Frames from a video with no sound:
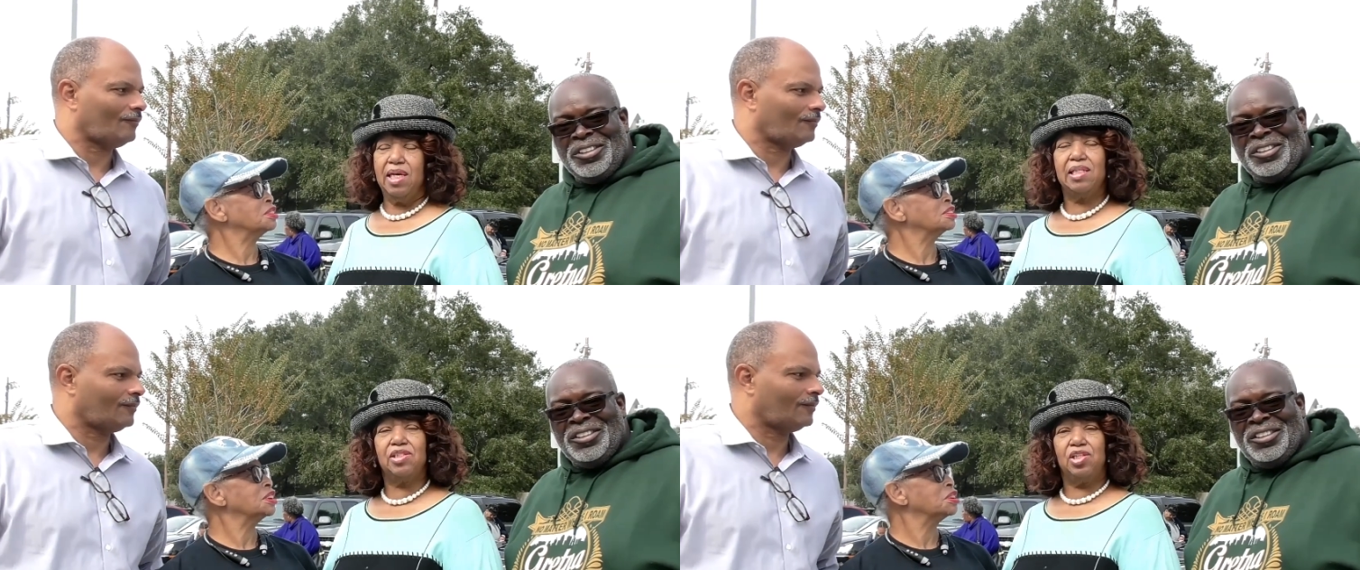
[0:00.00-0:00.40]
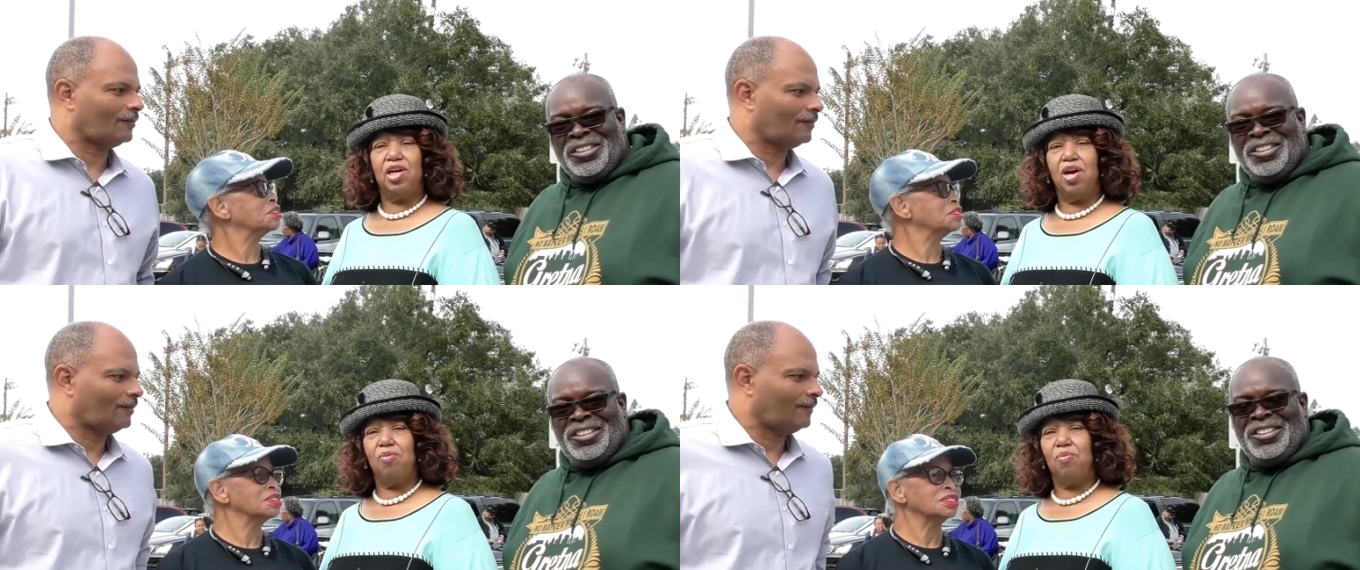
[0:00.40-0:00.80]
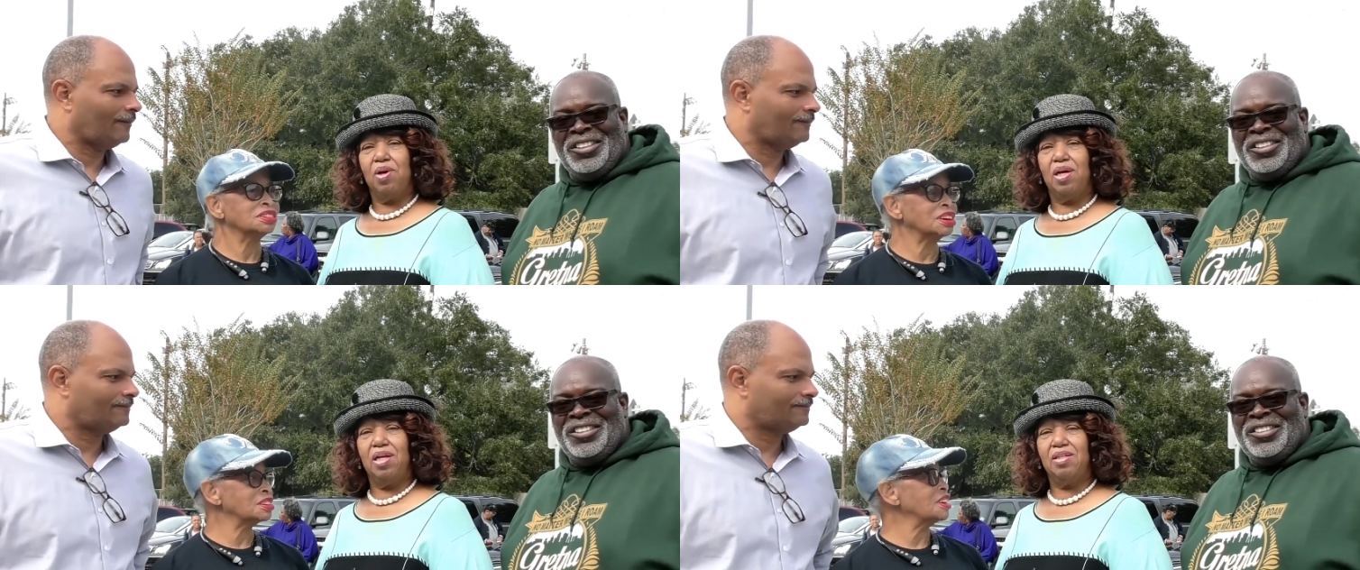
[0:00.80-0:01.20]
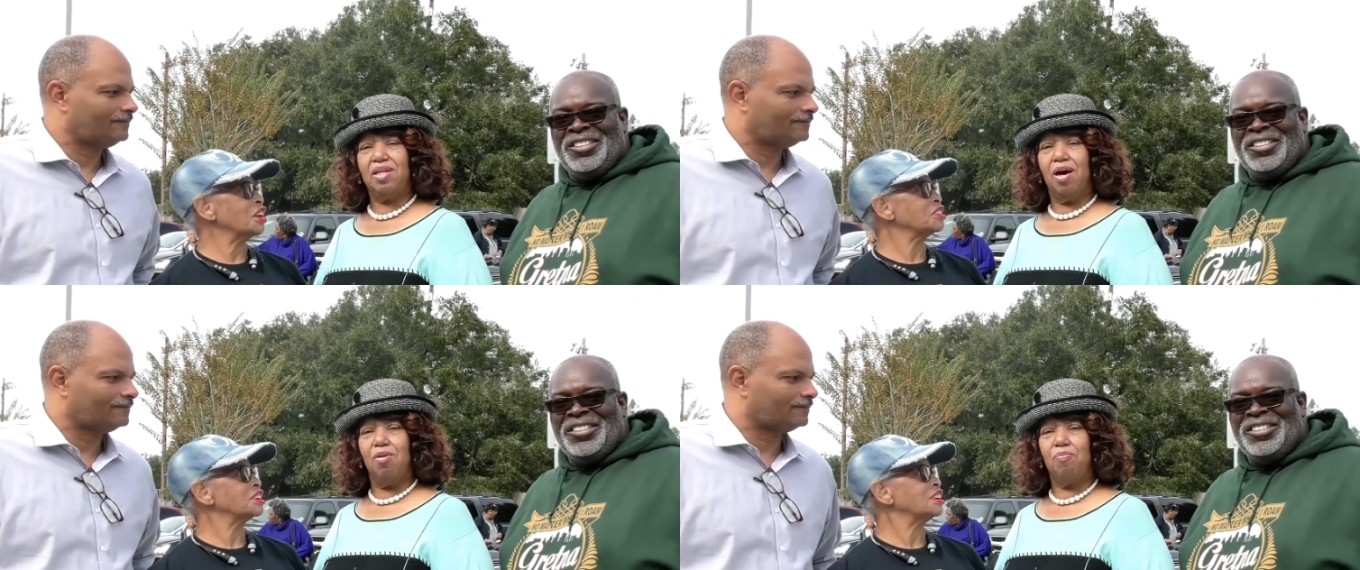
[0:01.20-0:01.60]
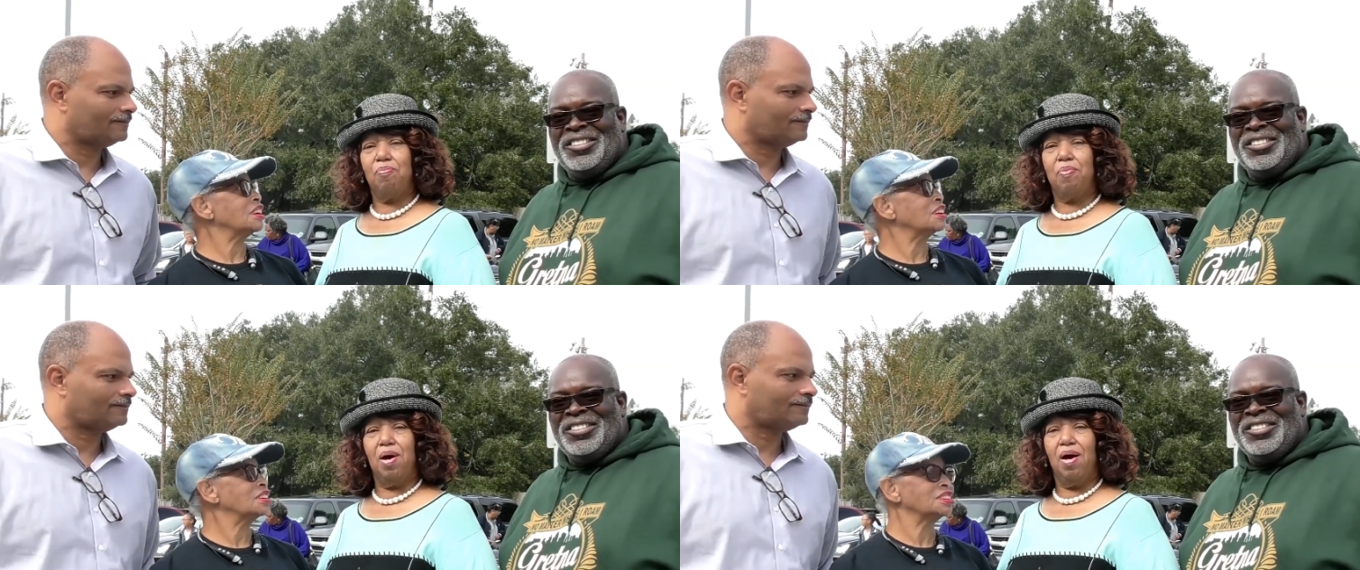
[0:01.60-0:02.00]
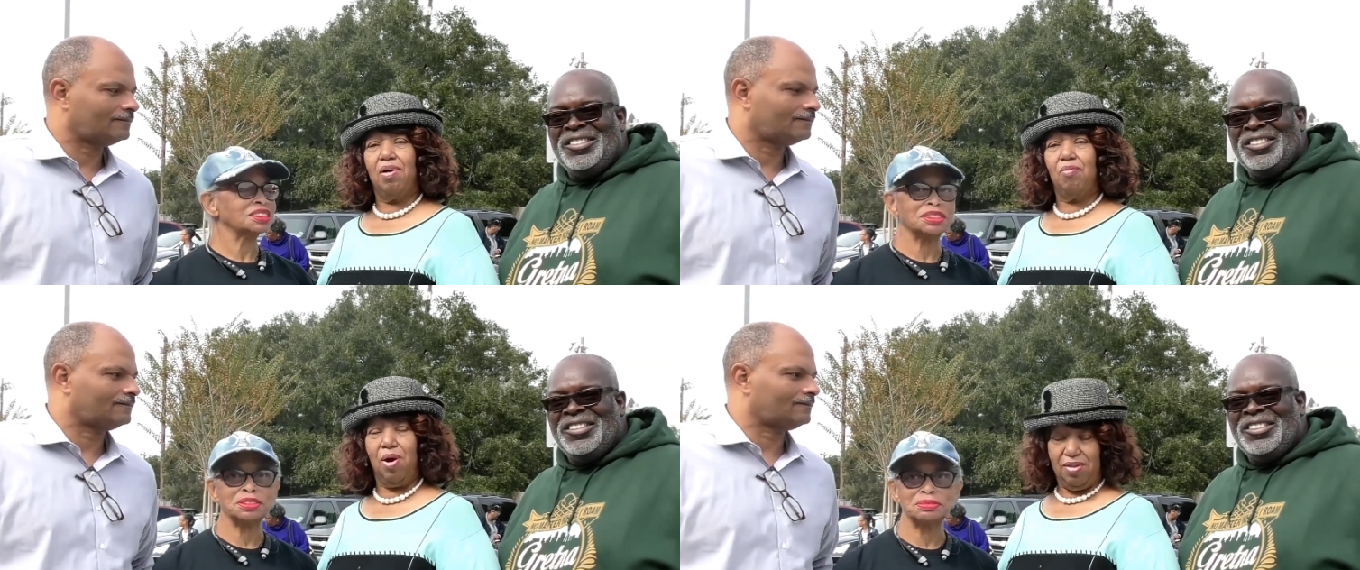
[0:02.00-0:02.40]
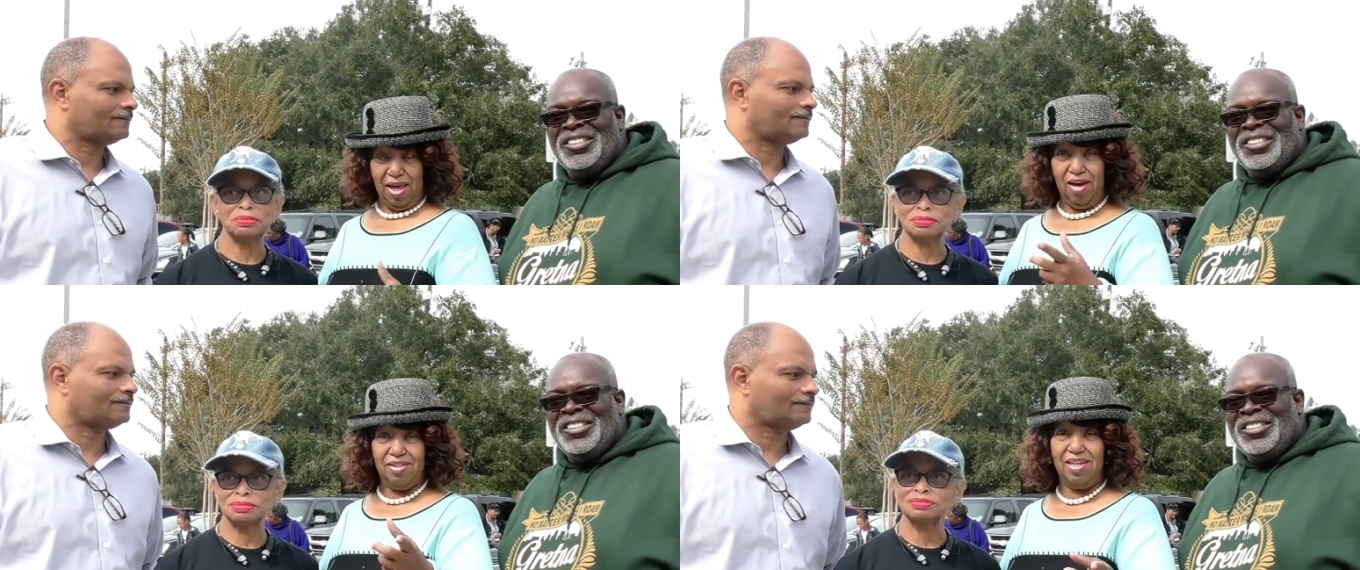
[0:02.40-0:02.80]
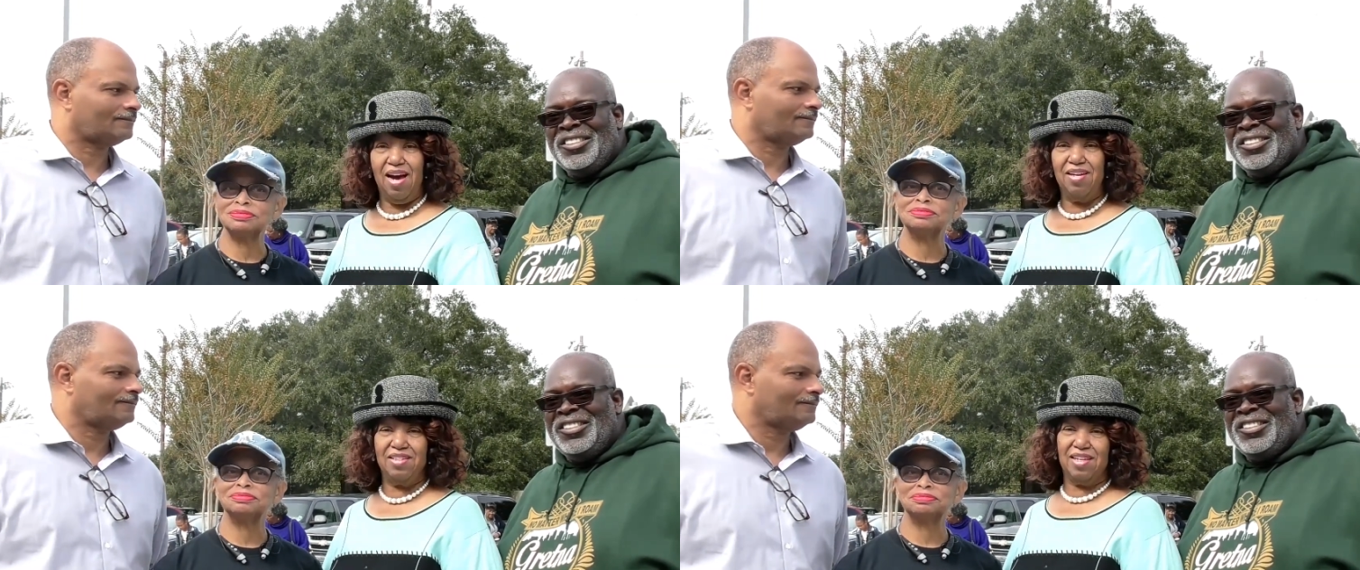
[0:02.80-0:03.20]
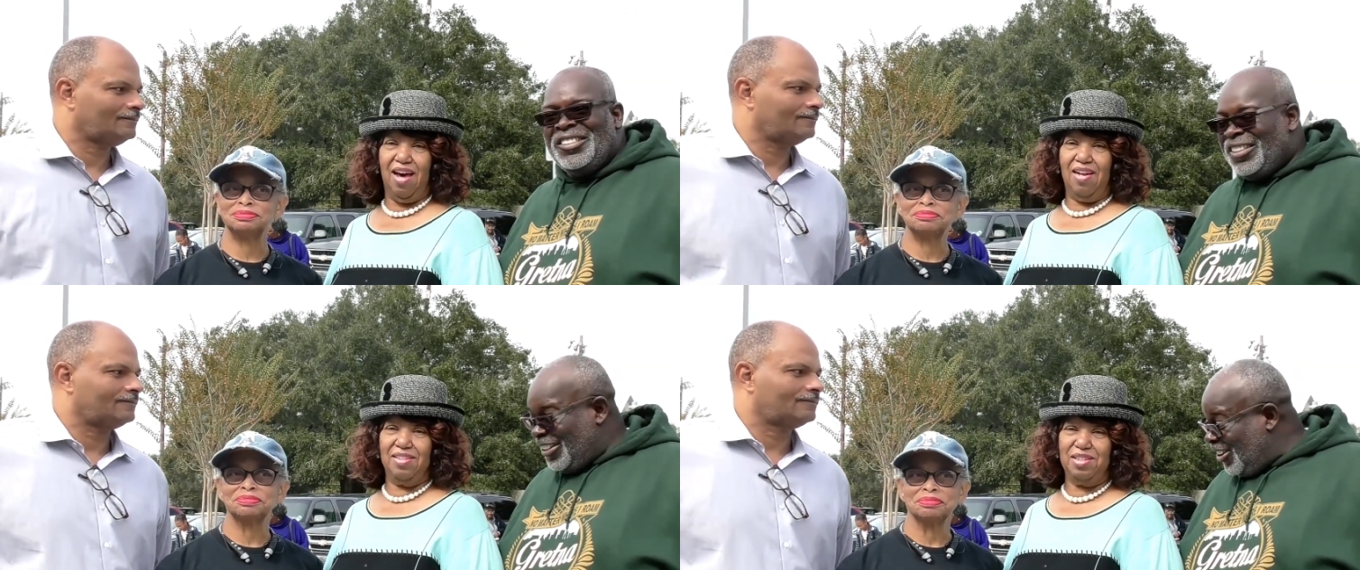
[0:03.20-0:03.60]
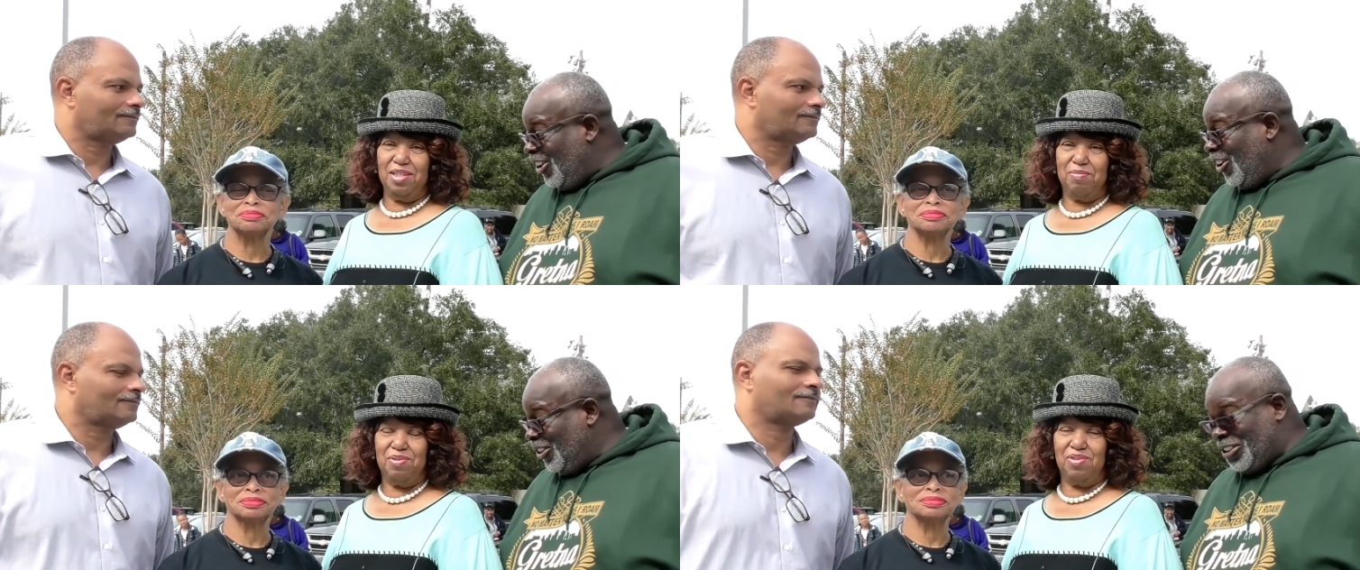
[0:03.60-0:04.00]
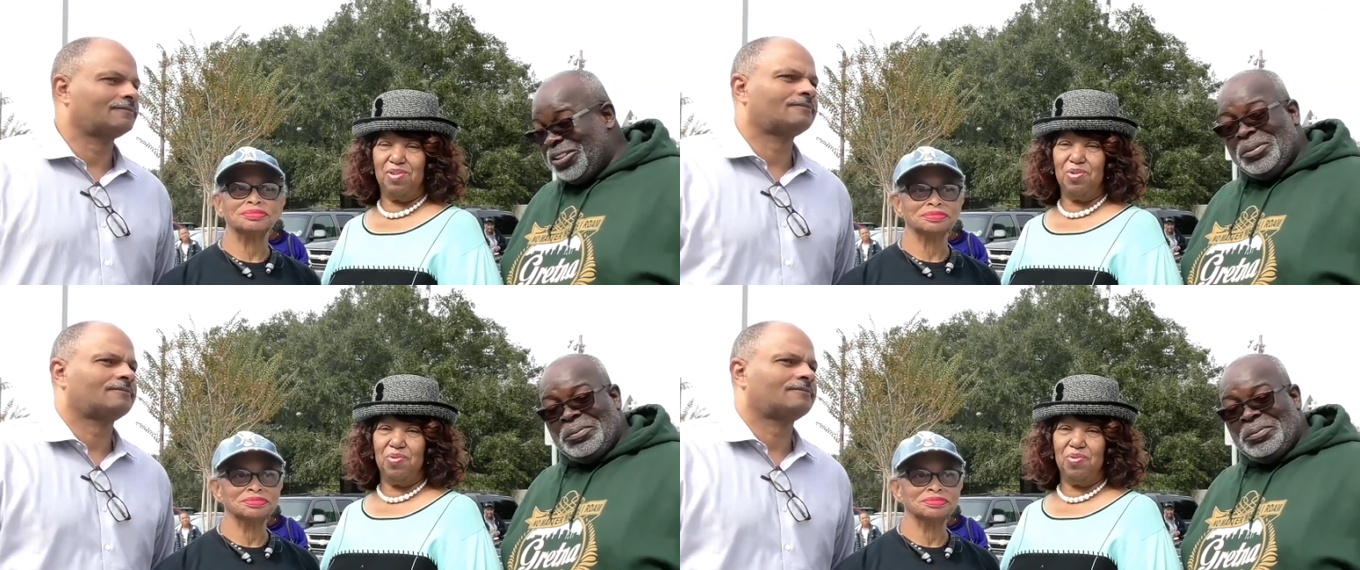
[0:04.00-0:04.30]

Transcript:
Speaker 1: this year it is uh, our a thousand dollar scholarship awesome.